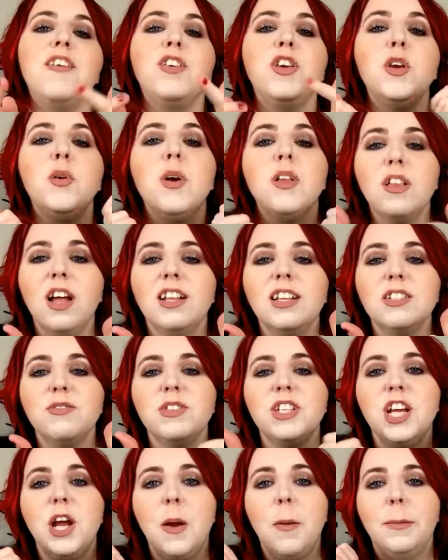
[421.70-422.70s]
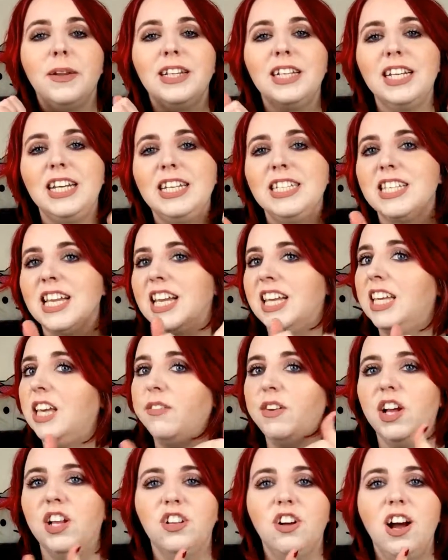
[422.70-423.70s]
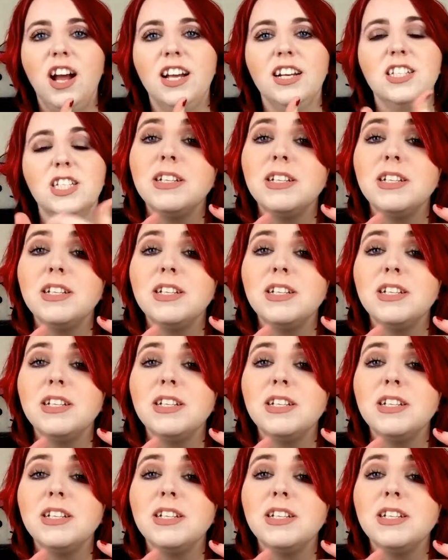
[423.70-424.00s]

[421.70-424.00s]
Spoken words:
If you like this video, please give it a like.